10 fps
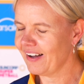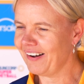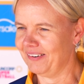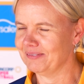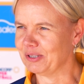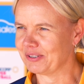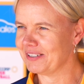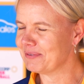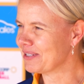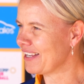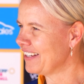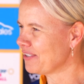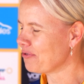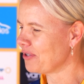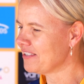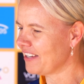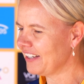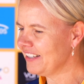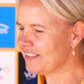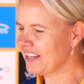Oh, look, it was under three
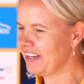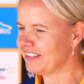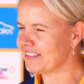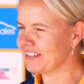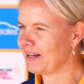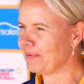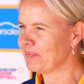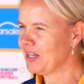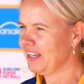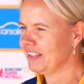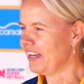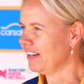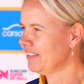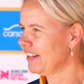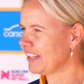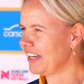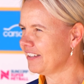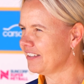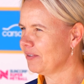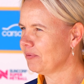seconds, and um, yeah,
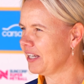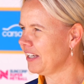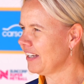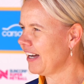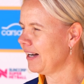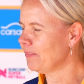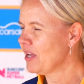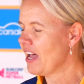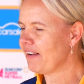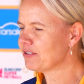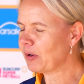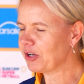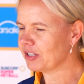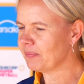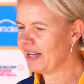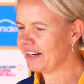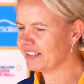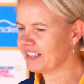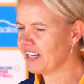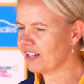again, we um, have spoken about
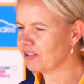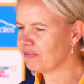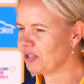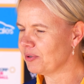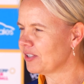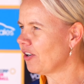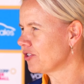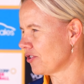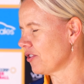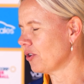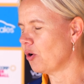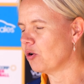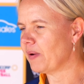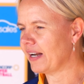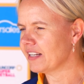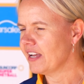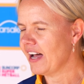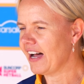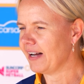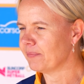it in our review, and not just the call, but
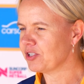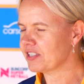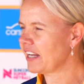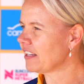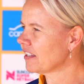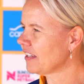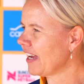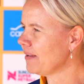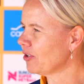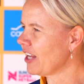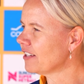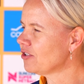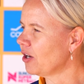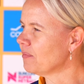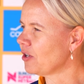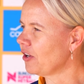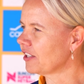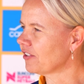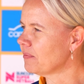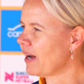um, just getting the game on our terms
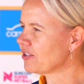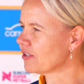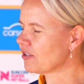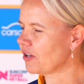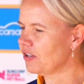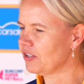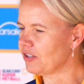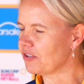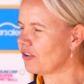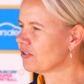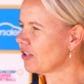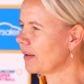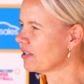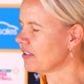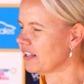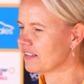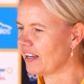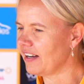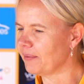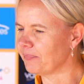earlier in matches, so you know those types of things
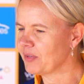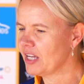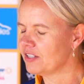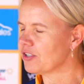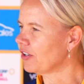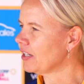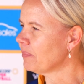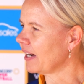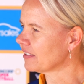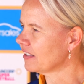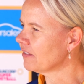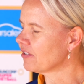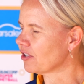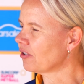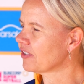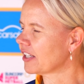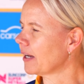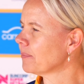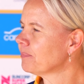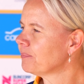um, don't impact the result of the
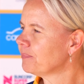game.